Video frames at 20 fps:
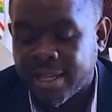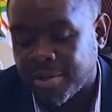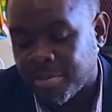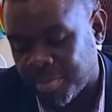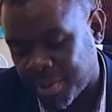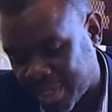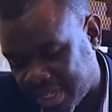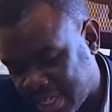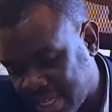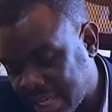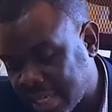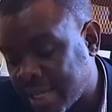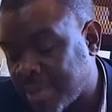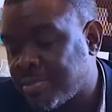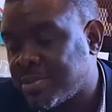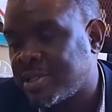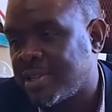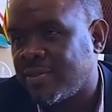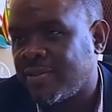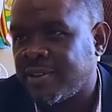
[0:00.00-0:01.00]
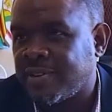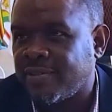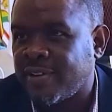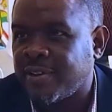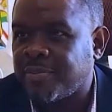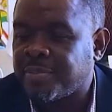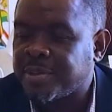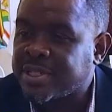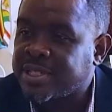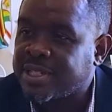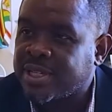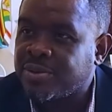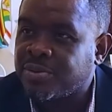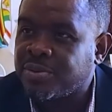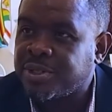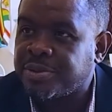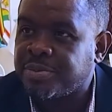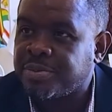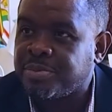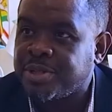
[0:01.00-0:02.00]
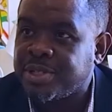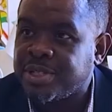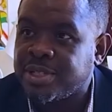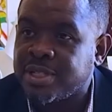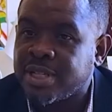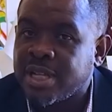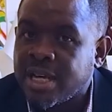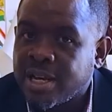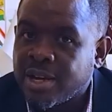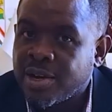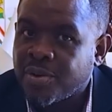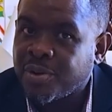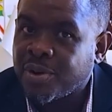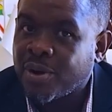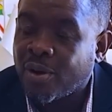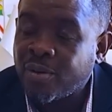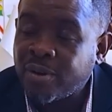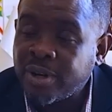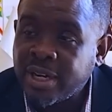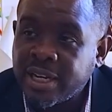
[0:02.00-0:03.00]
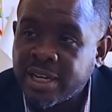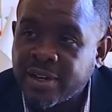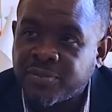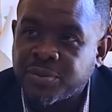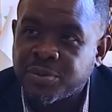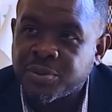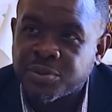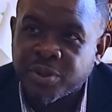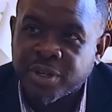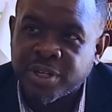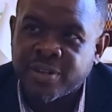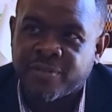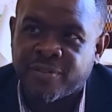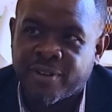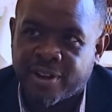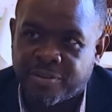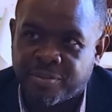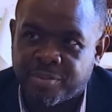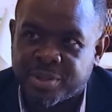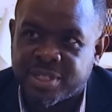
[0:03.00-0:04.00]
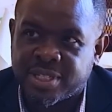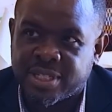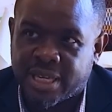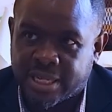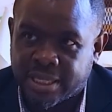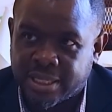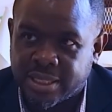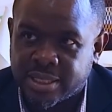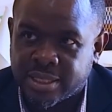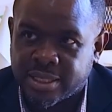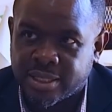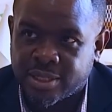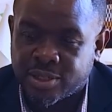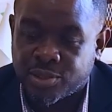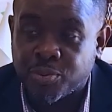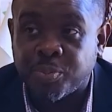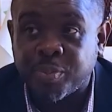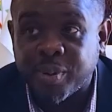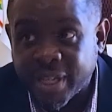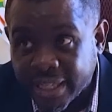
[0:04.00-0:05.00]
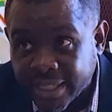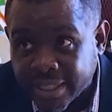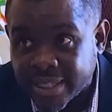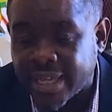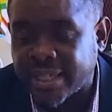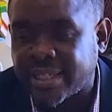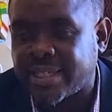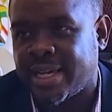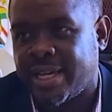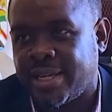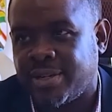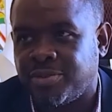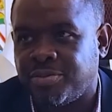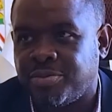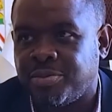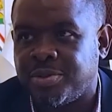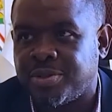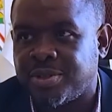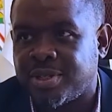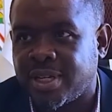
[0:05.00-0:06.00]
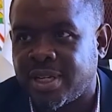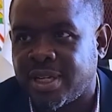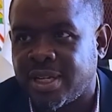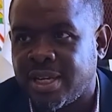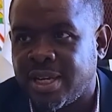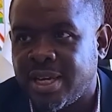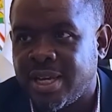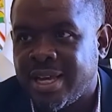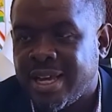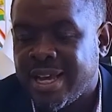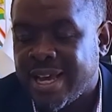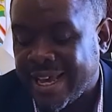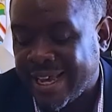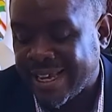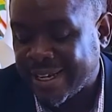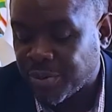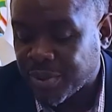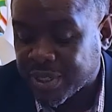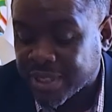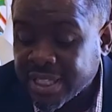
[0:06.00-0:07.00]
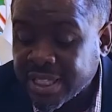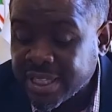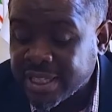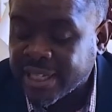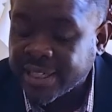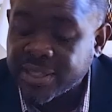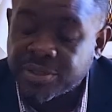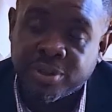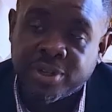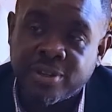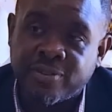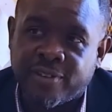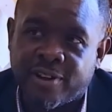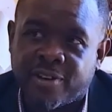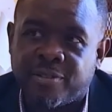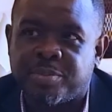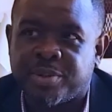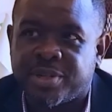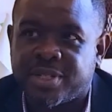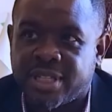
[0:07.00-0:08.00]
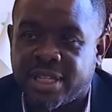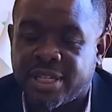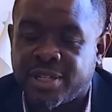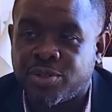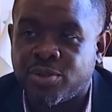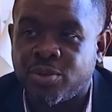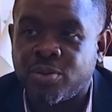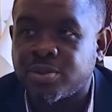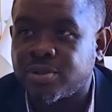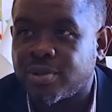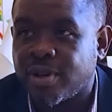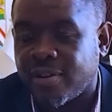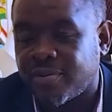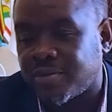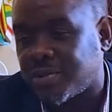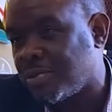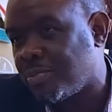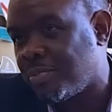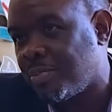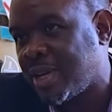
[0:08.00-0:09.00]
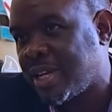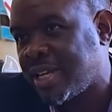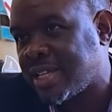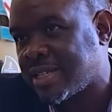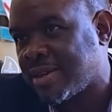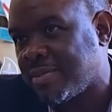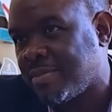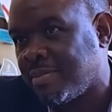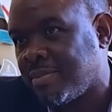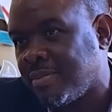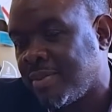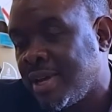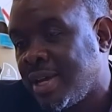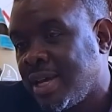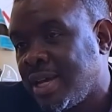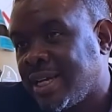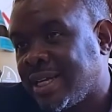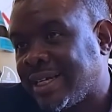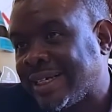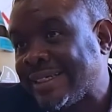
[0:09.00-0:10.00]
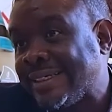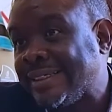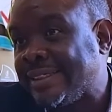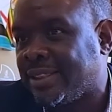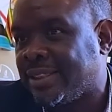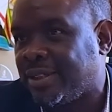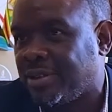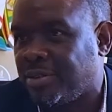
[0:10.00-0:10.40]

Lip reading: But here comes 75%, which means we're only left with 25% to play that kind of music. Mm-hmm. And within that 25%, you also have to play some original